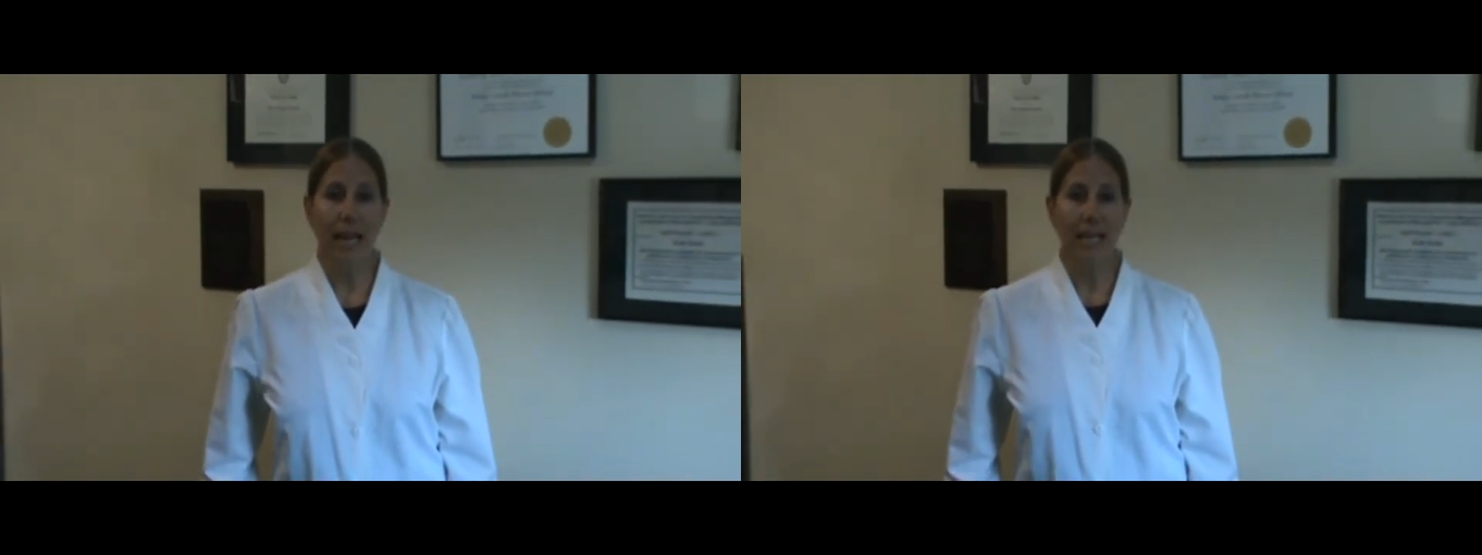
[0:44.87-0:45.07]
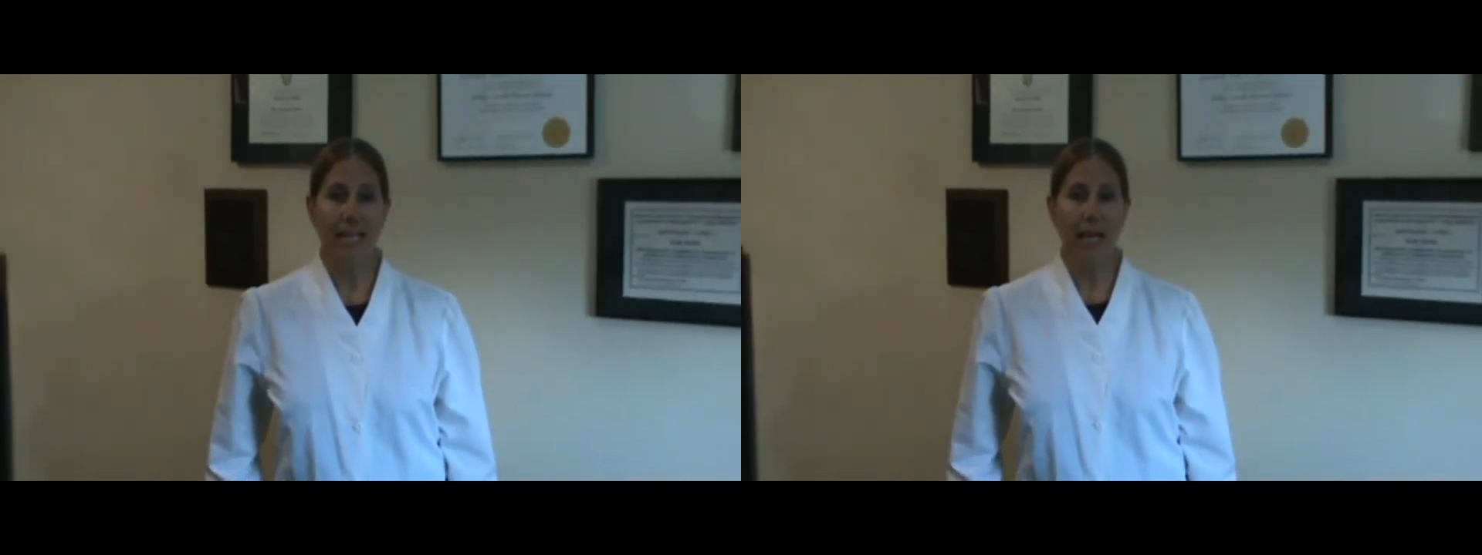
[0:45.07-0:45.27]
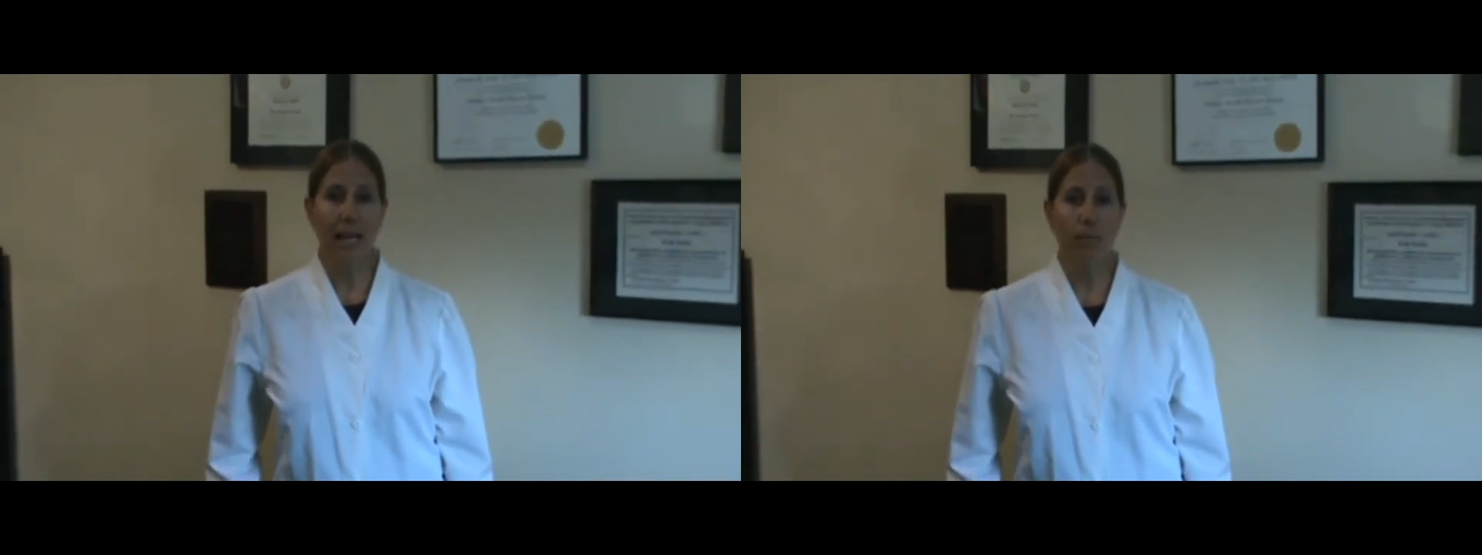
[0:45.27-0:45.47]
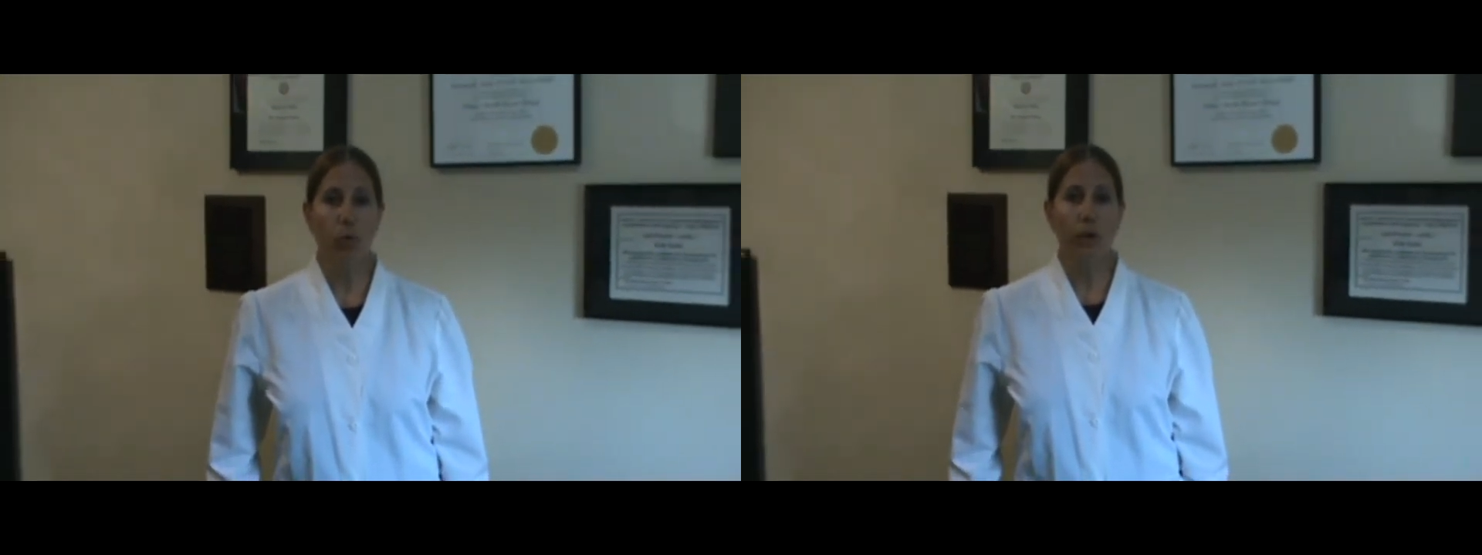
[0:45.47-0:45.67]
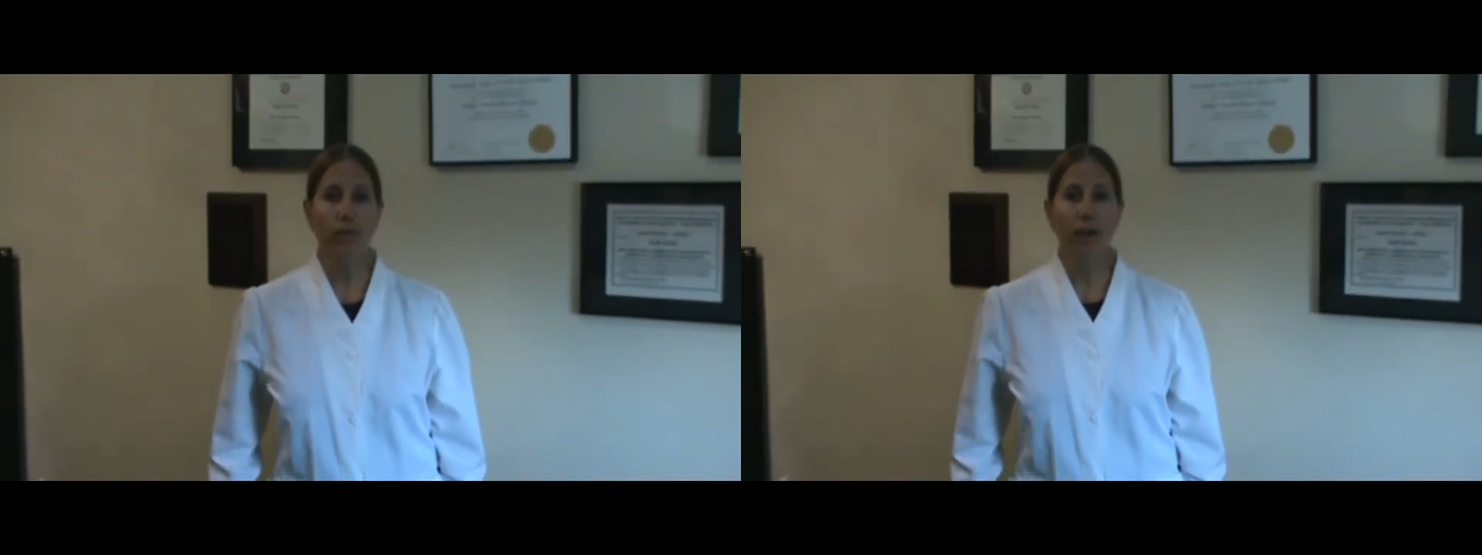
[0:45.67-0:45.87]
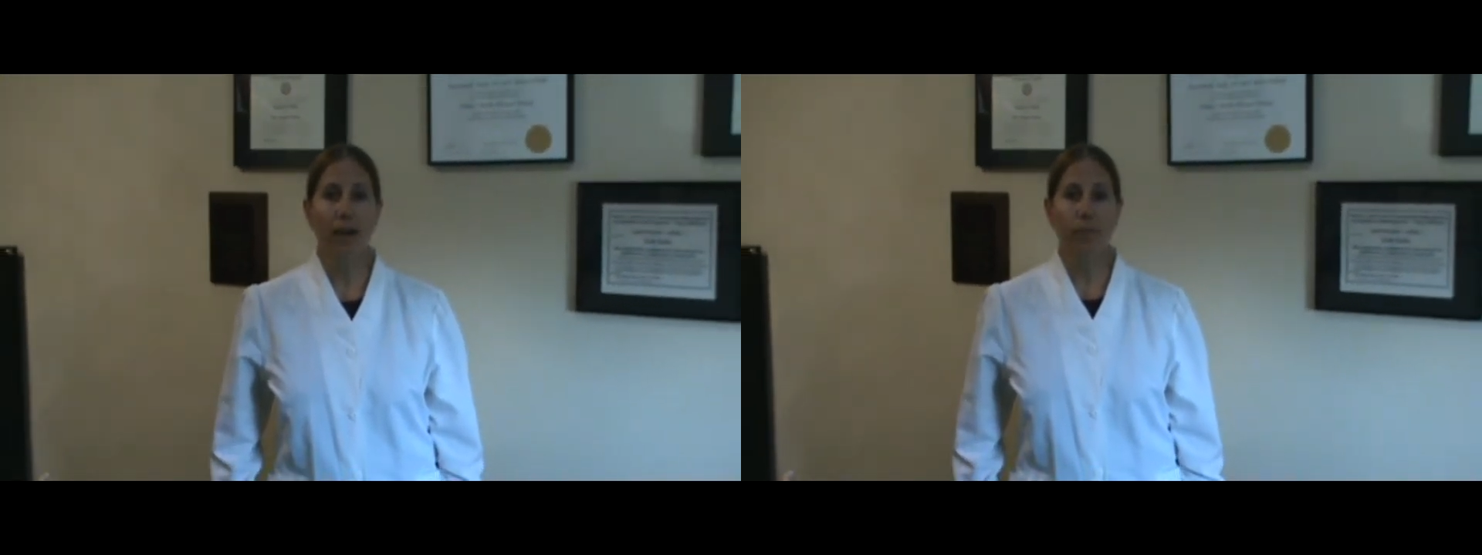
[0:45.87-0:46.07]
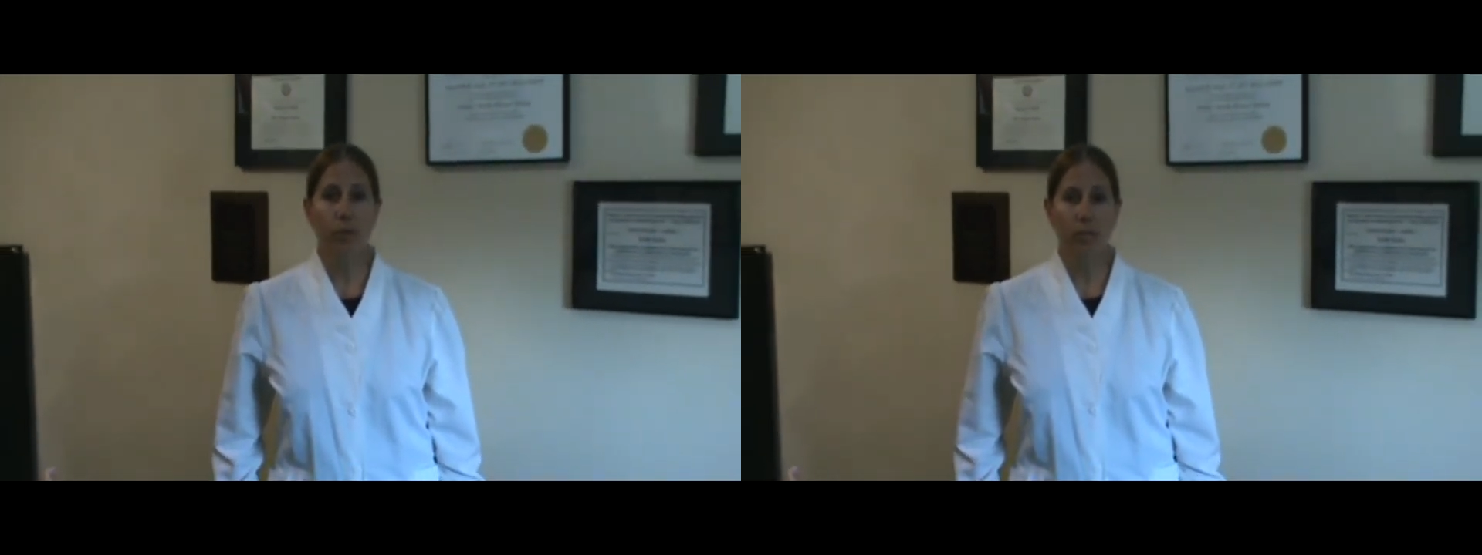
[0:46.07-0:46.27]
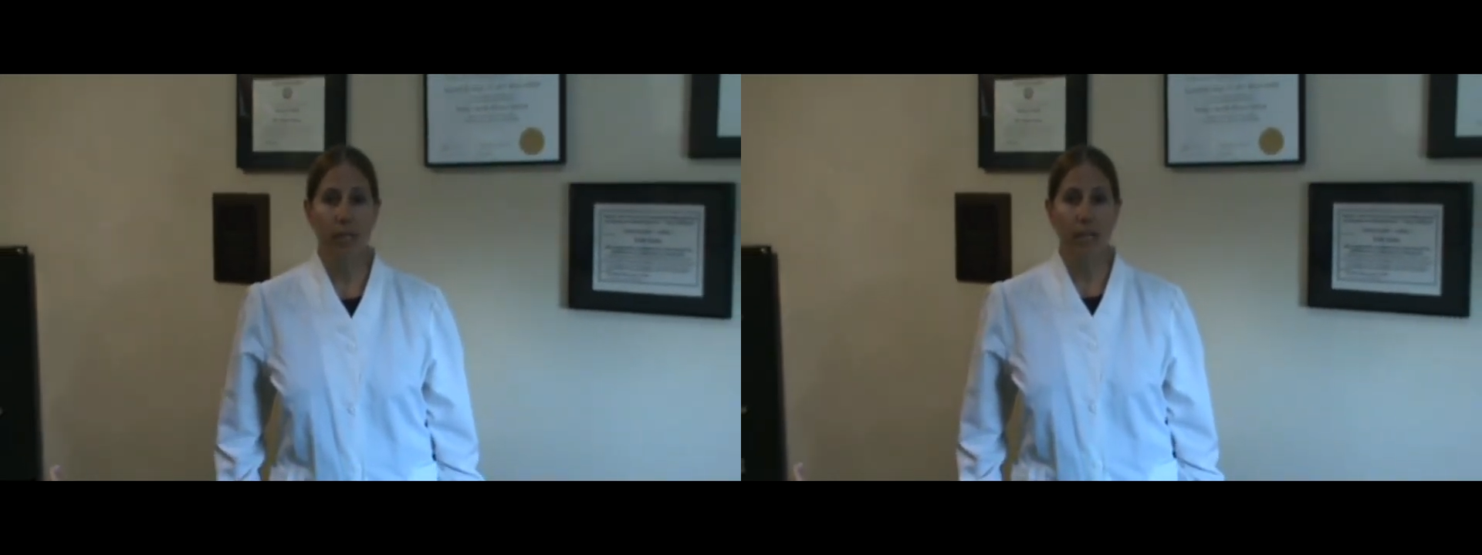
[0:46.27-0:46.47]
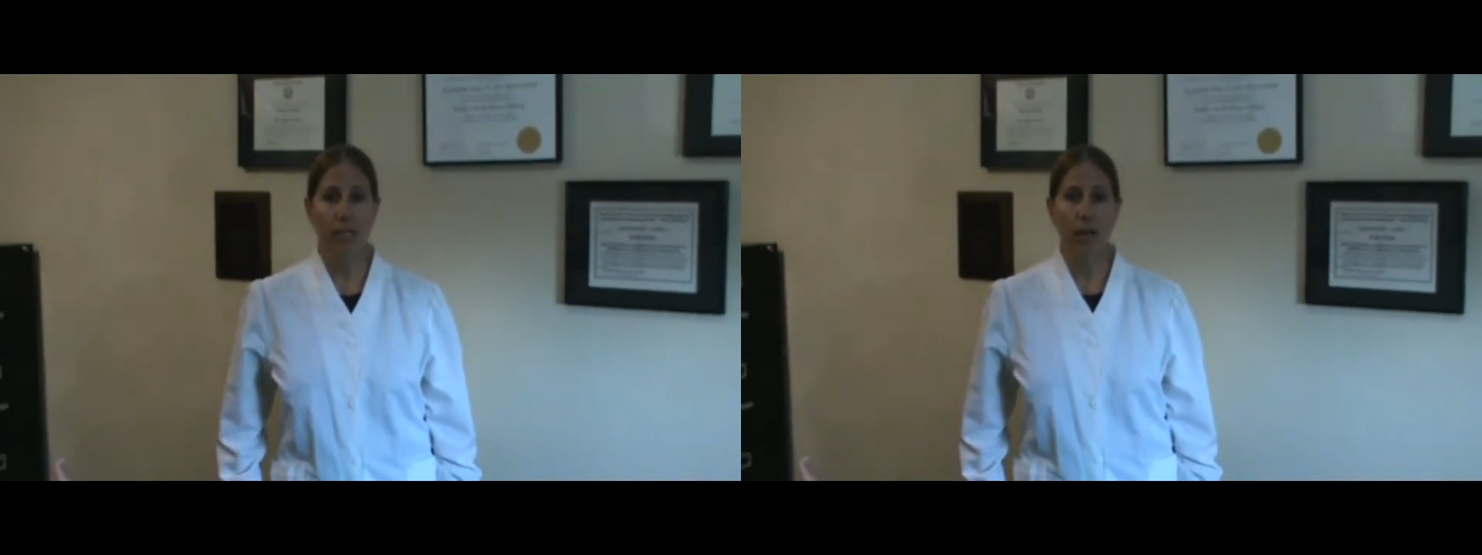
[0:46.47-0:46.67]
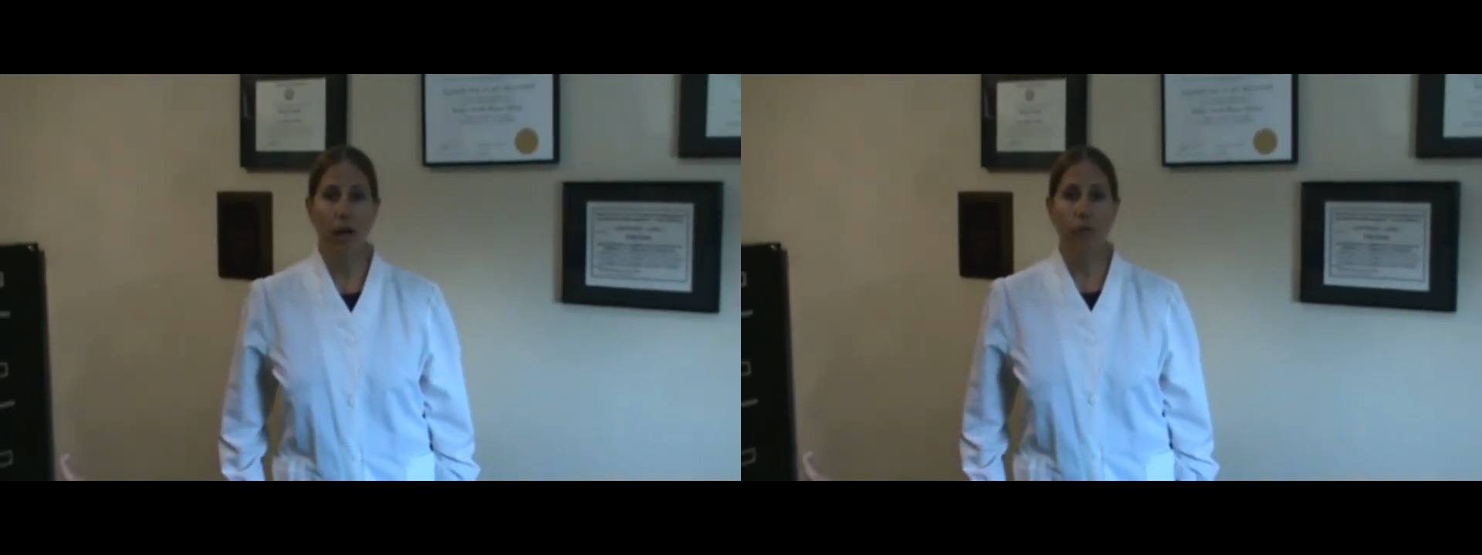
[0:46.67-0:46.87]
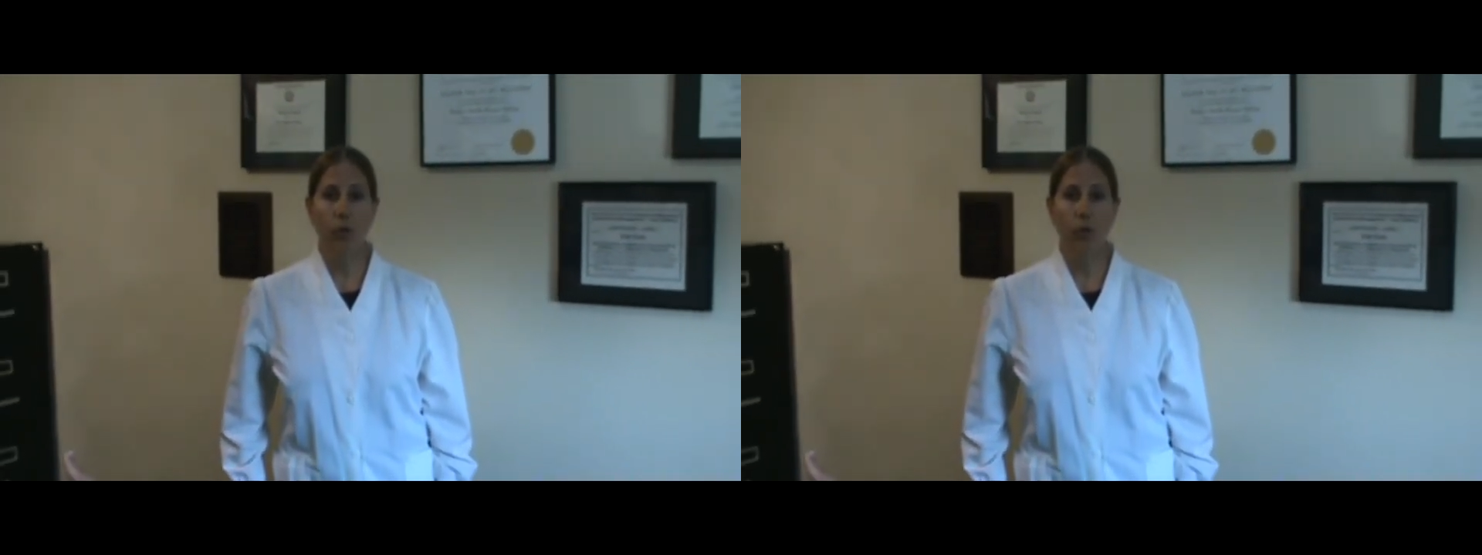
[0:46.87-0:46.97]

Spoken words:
89.5% of